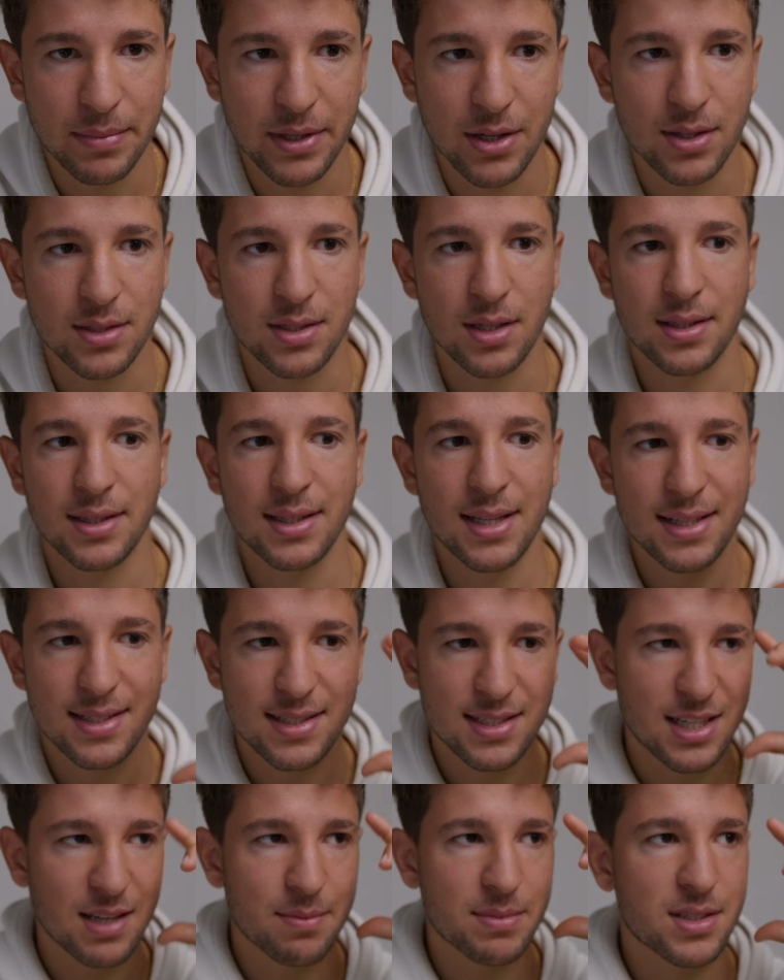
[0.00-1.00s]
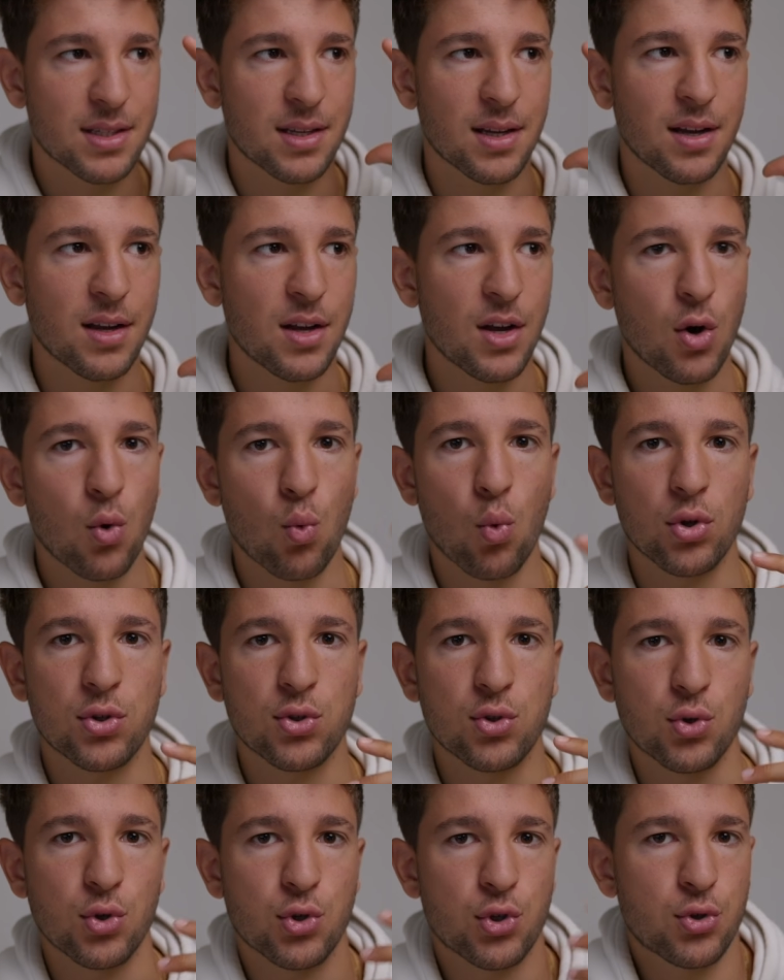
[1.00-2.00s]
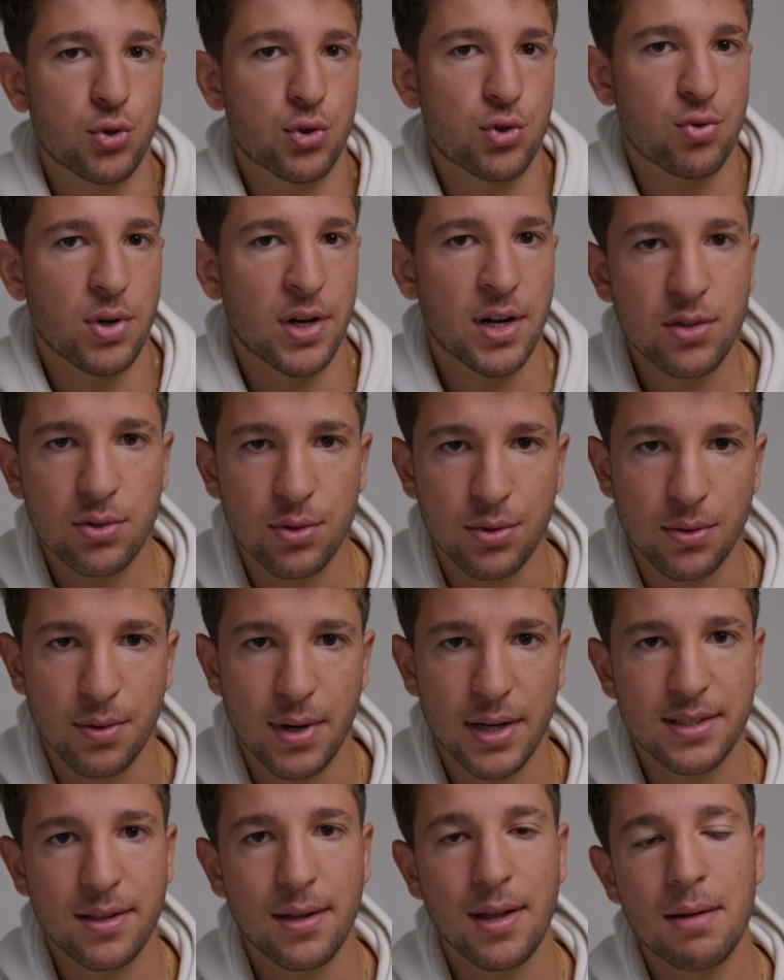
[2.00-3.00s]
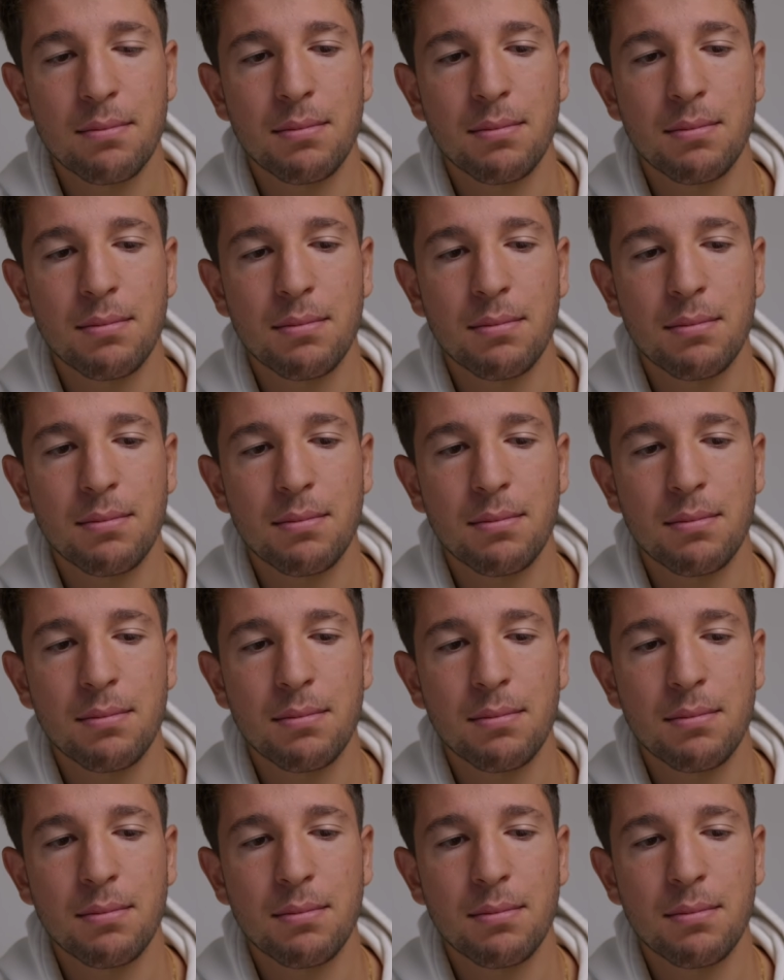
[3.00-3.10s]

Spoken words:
Because that seems what you should try to do, right?